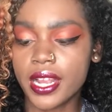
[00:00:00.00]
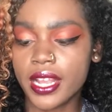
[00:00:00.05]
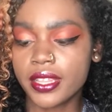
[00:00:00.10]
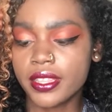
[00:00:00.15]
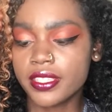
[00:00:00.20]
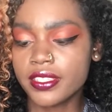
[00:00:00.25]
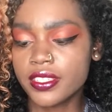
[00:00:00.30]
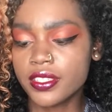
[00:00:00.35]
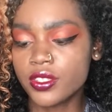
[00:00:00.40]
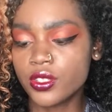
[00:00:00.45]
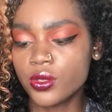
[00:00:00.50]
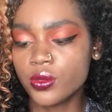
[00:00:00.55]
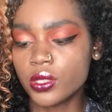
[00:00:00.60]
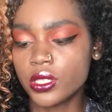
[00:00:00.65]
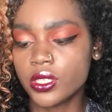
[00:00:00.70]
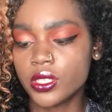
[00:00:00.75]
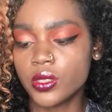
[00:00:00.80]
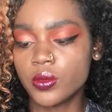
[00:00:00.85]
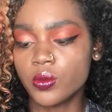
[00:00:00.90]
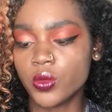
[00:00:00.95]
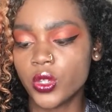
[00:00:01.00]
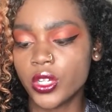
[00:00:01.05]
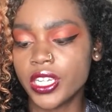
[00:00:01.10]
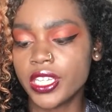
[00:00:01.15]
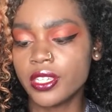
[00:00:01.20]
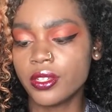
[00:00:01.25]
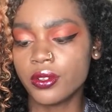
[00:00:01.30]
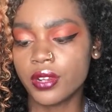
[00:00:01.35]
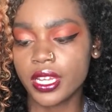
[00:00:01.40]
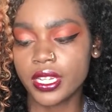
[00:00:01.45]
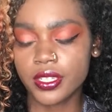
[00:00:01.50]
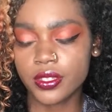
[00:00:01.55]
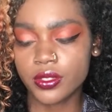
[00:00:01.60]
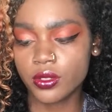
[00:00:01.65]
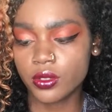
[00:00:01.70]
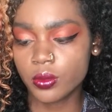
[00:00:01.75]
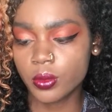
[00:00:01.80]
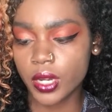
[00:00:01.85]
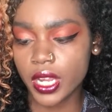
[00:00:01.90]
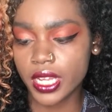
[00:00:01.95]
I listened to a good morning
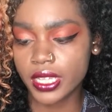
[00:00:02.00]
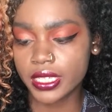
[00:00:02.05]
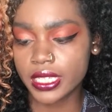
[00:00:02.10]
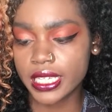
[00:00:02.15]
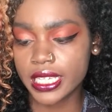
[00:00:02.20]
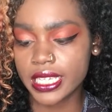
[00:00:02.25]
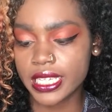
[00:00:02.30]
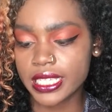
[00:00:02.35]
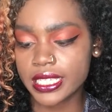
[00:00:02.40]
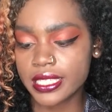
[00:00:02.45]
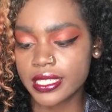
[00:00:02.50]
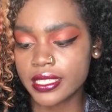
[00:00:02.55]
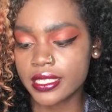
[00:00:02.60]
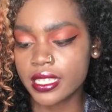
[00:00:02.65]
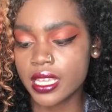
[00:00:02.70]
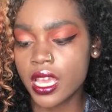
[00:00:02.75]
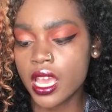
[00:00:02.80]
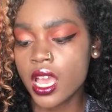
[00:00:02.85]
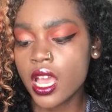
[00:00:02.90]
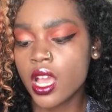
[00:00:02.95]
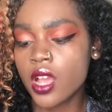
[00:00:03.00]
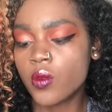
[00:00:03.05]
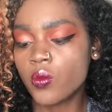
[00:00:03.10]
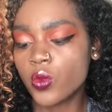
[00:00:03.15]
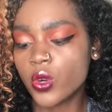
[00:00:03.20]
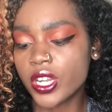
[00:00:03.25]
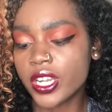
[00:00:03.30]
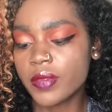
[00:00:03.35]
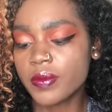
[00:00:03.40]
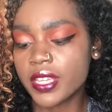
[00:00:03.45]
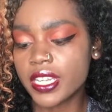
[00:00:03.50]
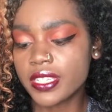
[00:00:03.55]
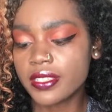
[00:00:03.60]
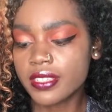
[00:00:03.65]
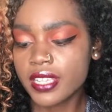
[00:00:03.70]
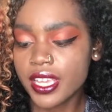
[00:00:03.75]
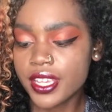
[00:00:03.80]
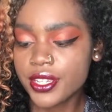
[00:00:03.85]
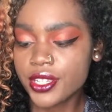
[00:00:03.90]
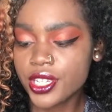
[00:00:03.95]
gratitude practice, morning
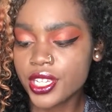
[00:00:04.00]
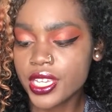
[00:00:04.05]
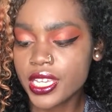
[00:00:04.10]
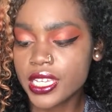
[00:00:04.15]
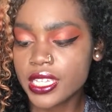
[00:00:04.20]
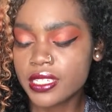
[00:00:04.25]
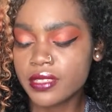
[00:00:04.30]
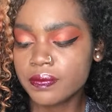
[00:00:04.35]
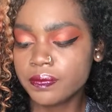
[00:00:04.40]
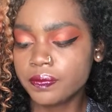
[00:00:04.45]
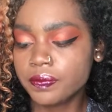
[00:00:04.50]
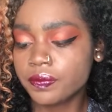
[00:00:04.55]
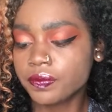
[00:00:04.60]
meditation.